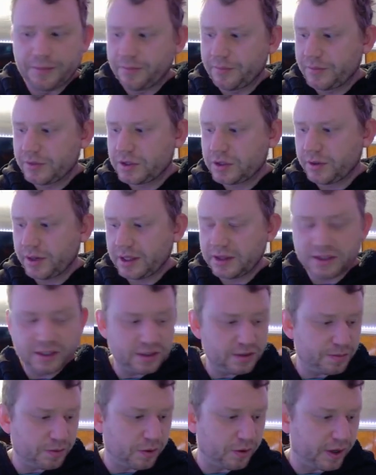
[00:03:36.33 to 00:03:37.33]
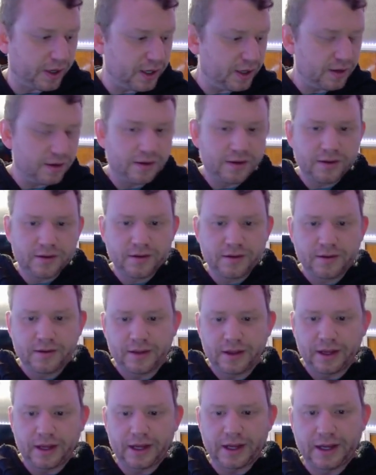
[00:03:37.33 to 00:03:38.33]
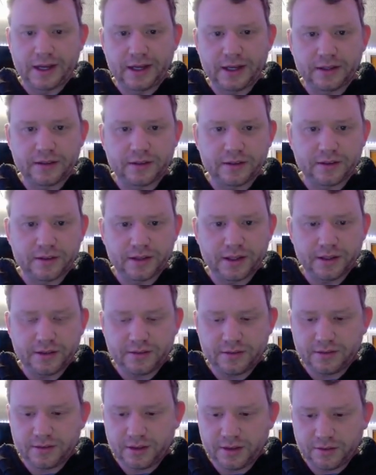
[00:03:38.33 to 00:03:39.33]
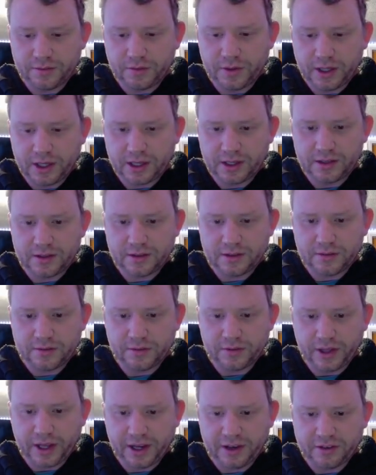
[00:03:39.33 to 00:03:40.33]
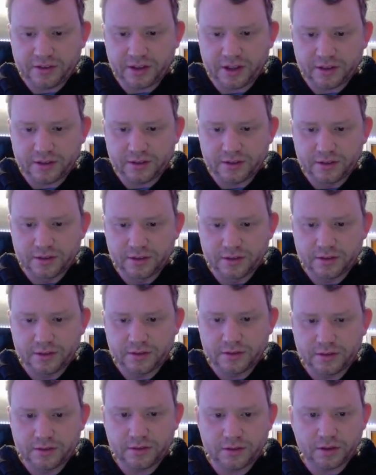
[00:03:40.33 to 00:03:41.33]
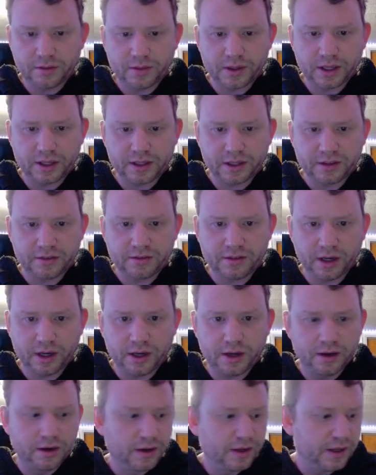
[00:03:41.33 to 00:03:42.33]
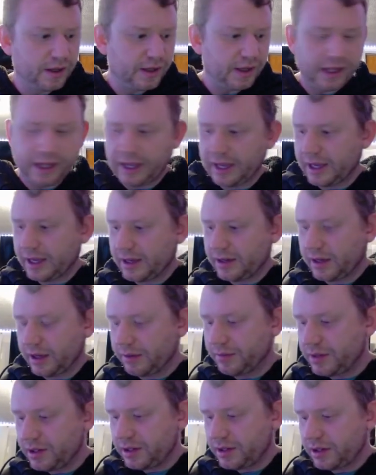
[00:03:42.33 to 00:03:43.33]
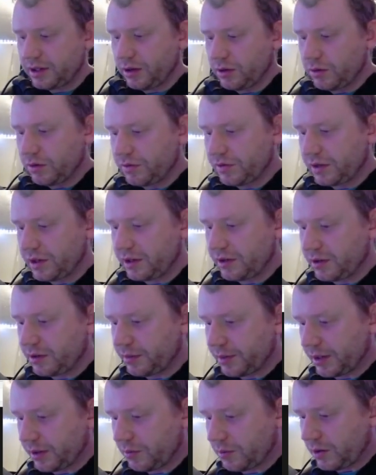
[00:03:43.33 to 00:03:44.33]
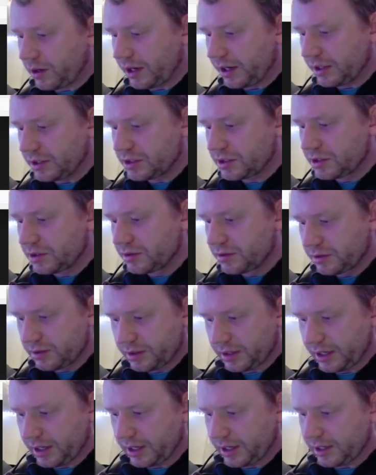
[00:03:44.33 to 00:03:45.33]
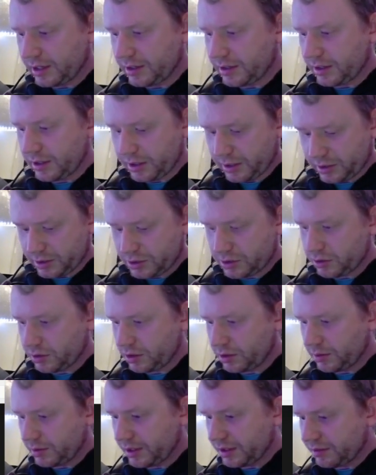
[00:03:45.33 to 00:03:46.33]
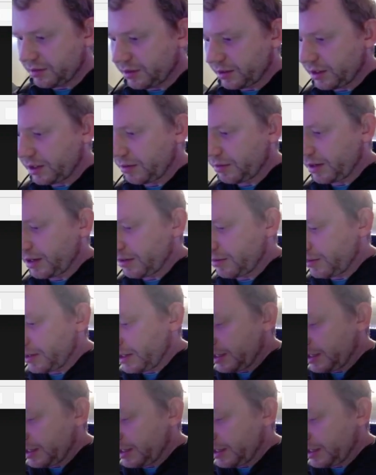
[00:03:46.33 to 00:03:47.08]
So at this point, let's see if we can flash this. So I'm going to click start, and I'm going to go over here to my watch and show you what it's looking like right